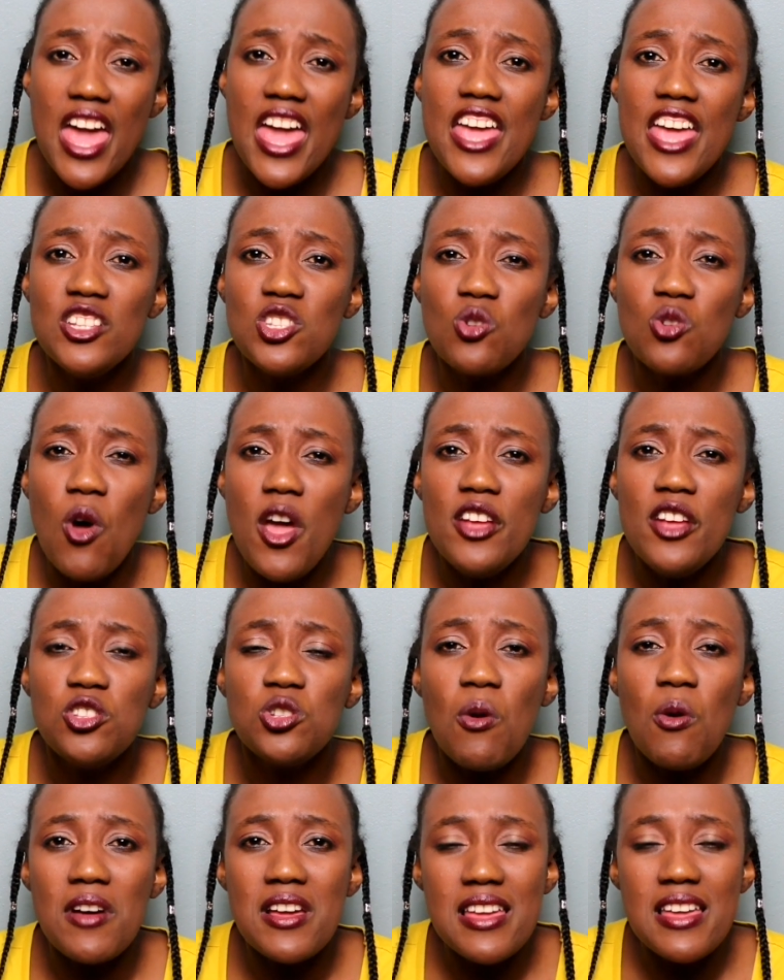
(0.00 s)
he's going
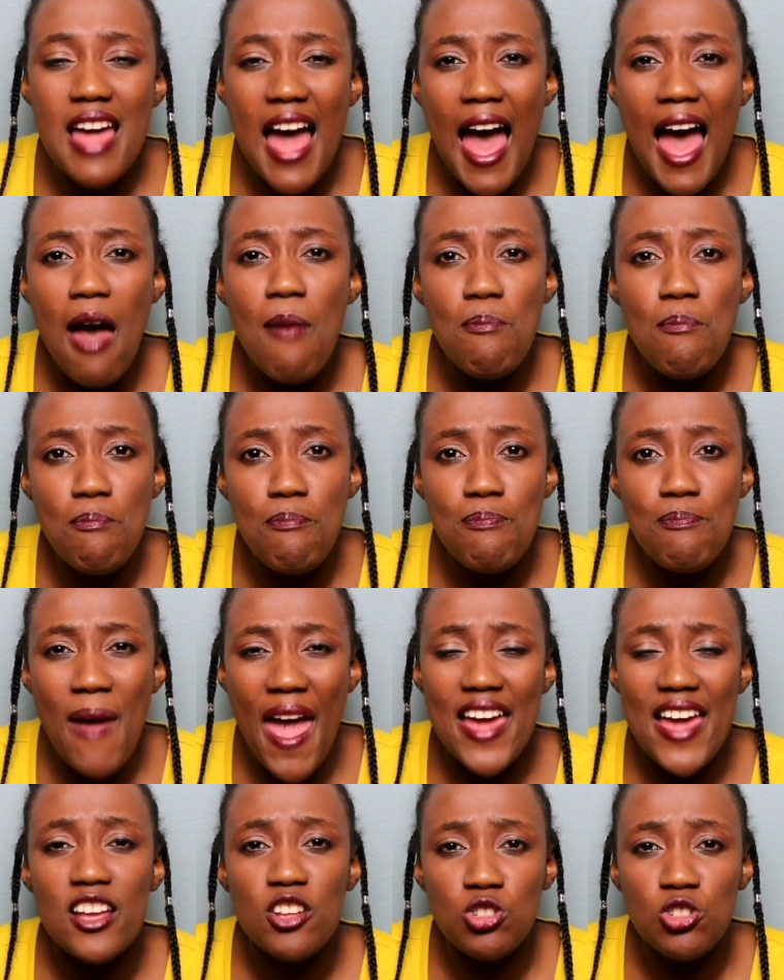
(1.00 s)
to come
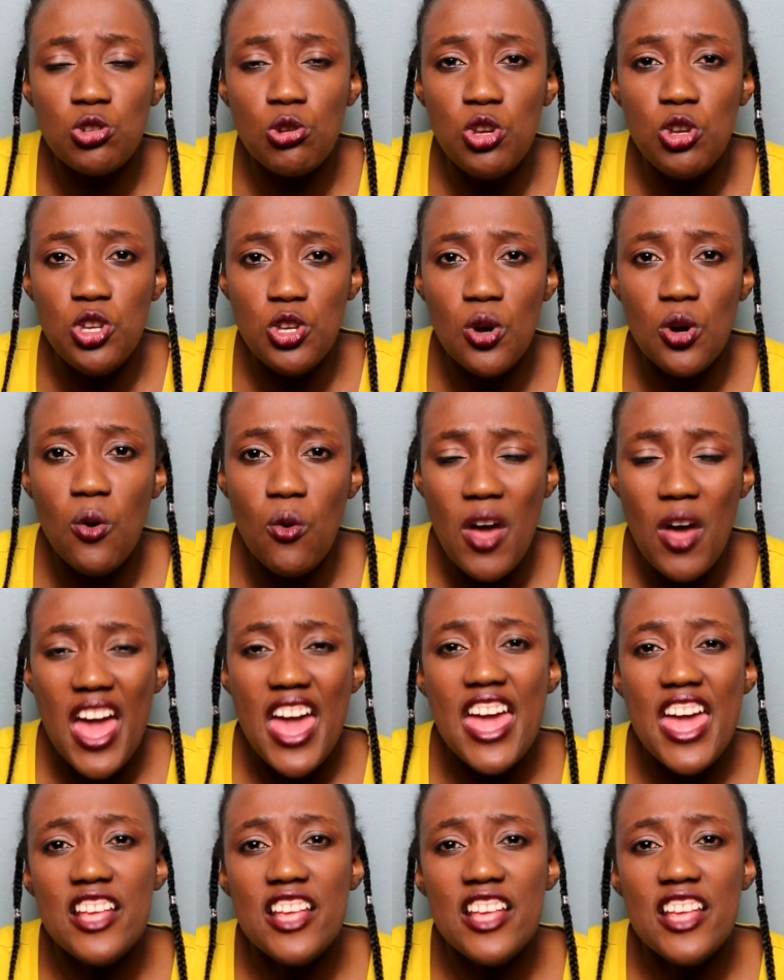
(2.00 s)
back to you.